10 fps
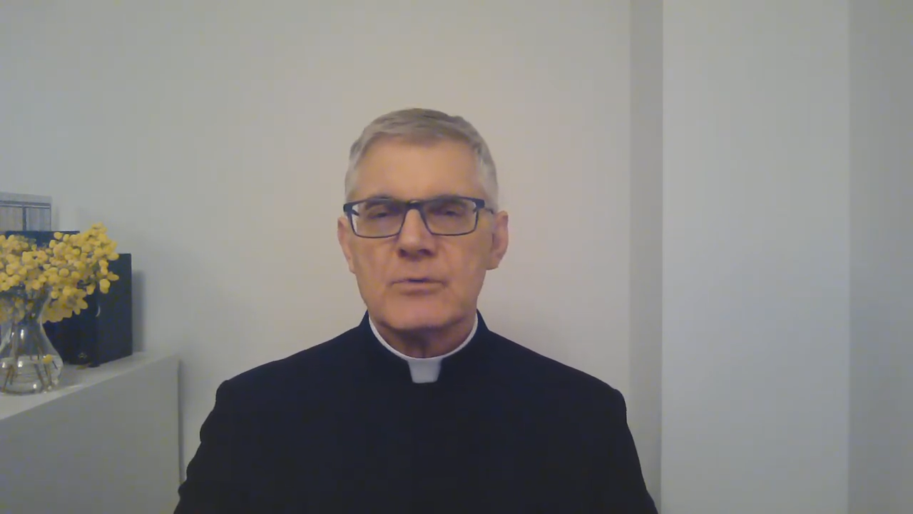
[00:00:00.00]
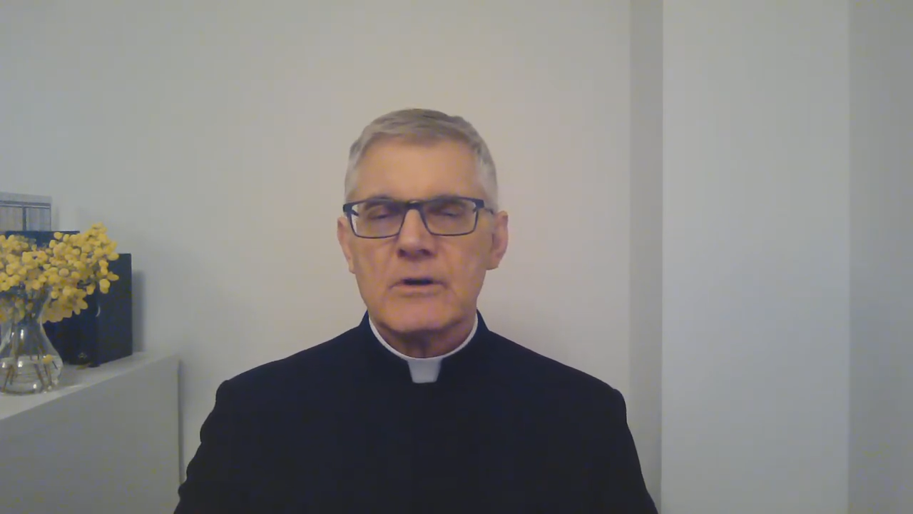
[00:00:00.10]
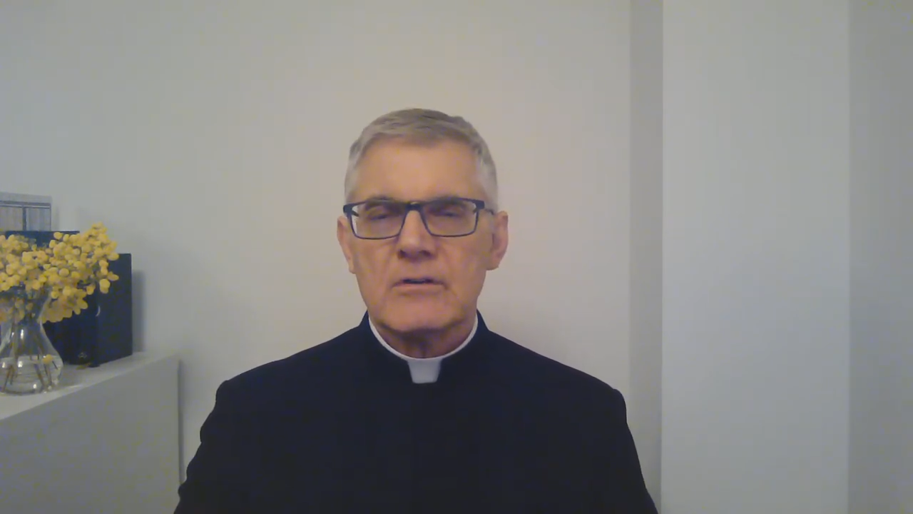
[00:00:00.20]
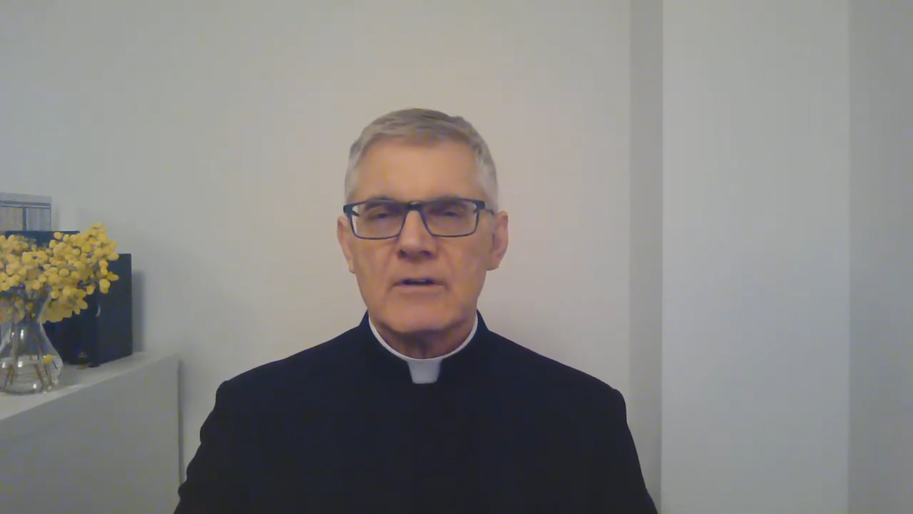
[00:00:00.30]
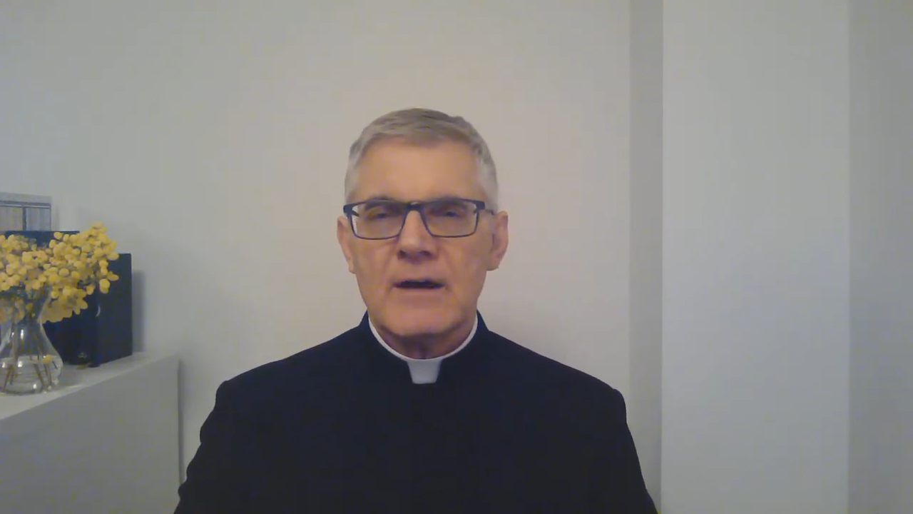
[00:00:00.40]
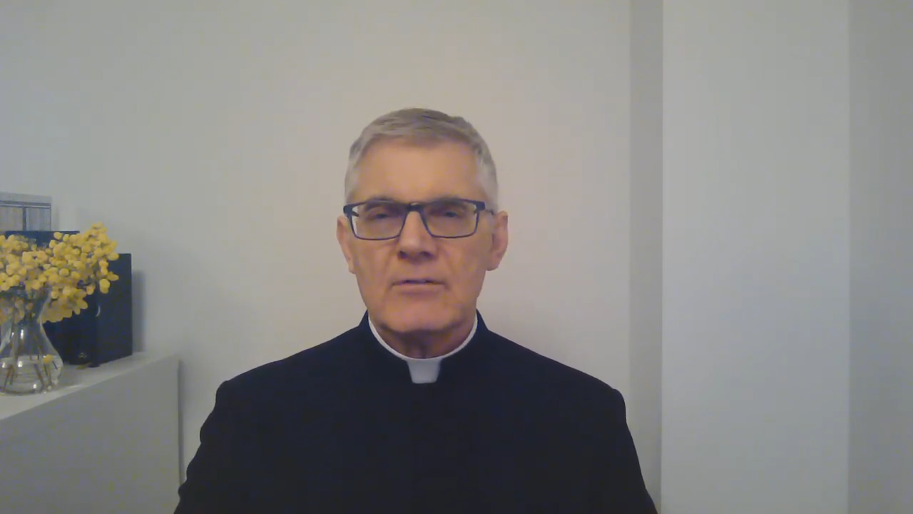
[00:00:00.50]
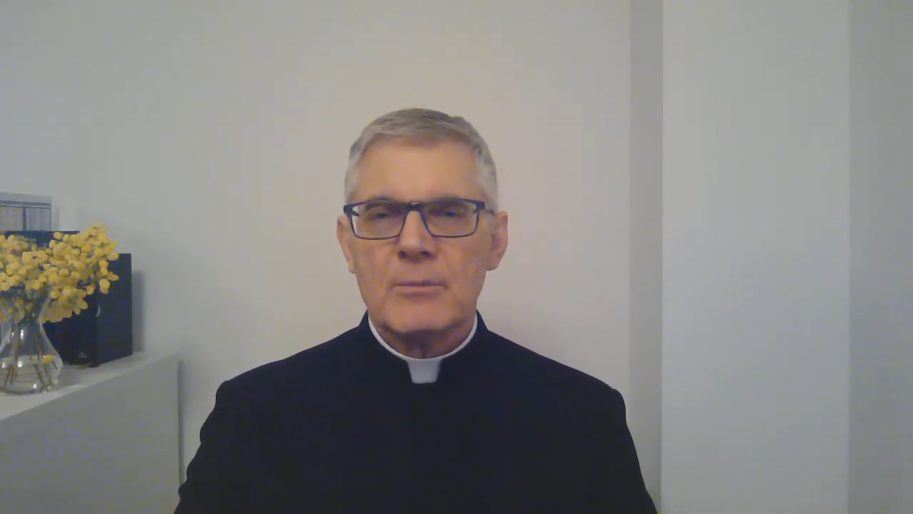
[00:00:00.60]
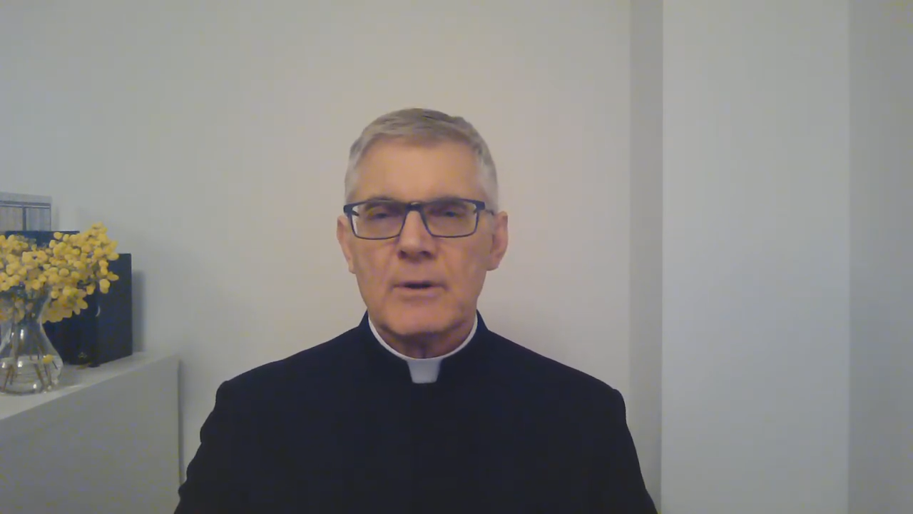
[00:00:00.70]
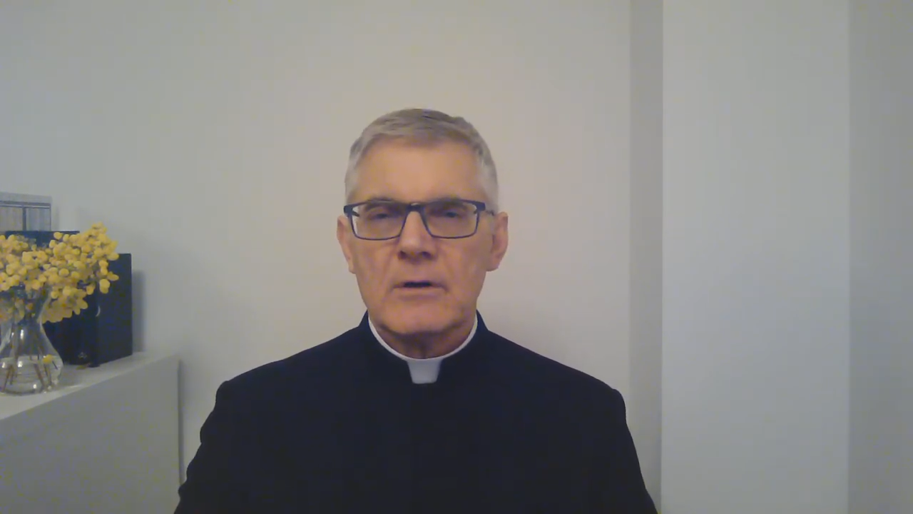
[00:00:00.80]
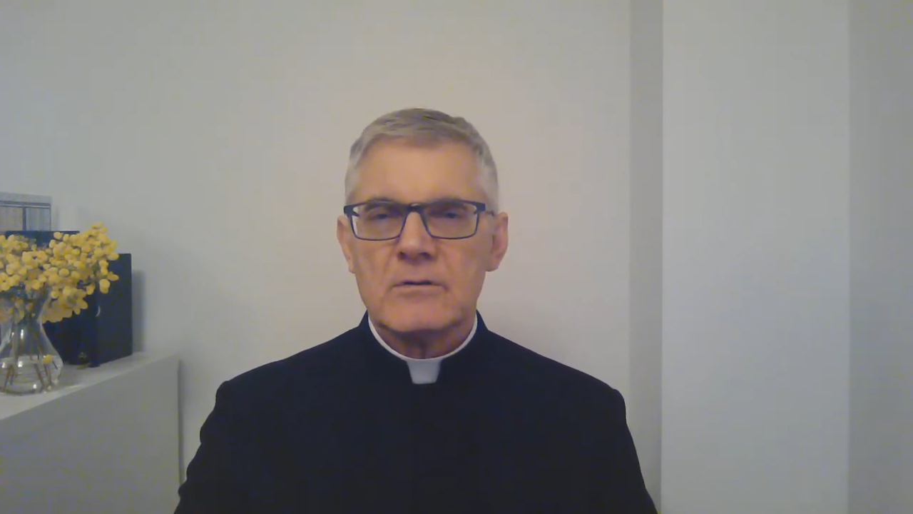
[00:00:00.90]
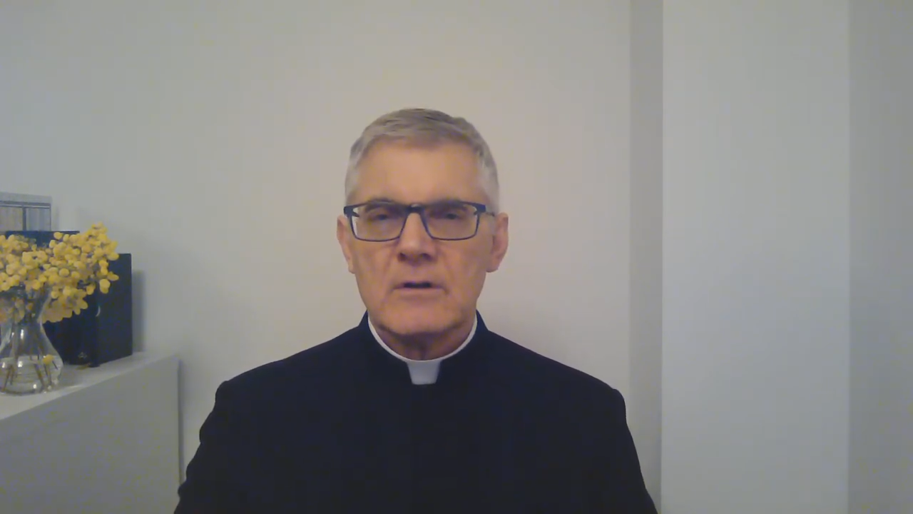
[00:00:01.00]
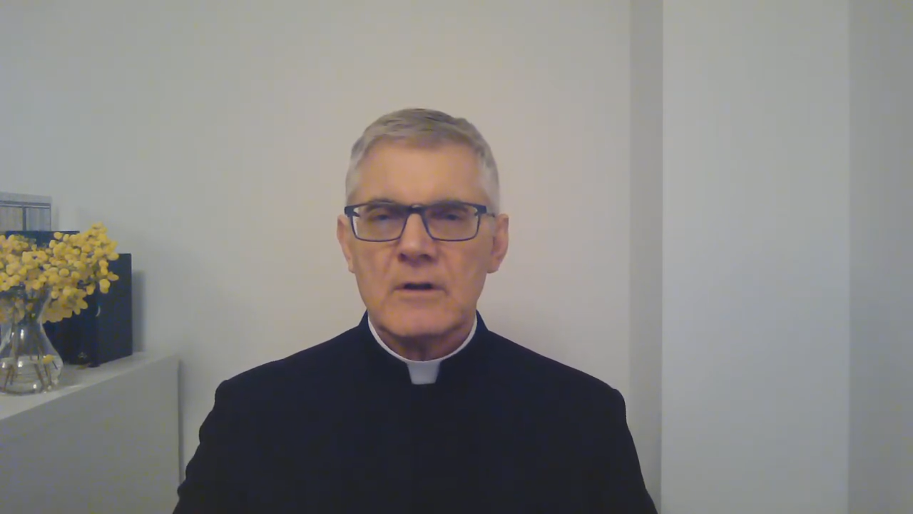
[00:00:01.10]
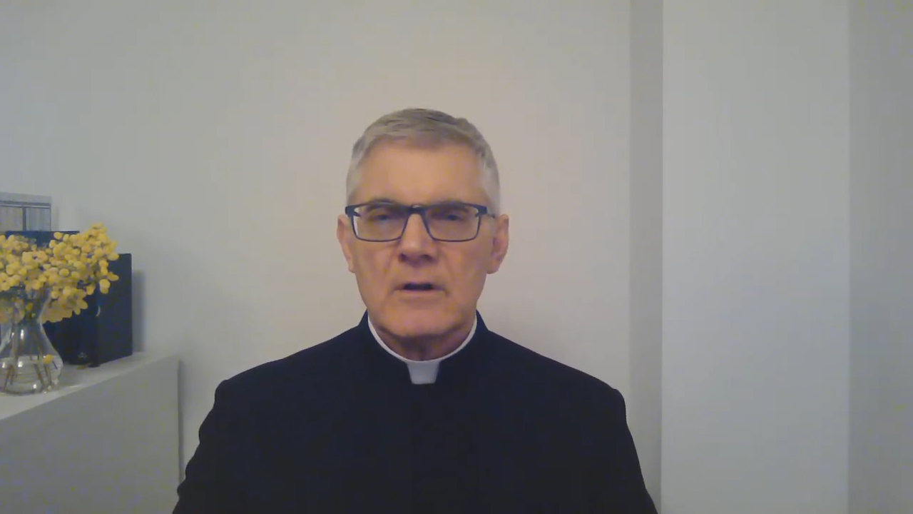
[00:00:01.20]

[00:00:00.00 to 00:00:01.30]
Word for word: we could have about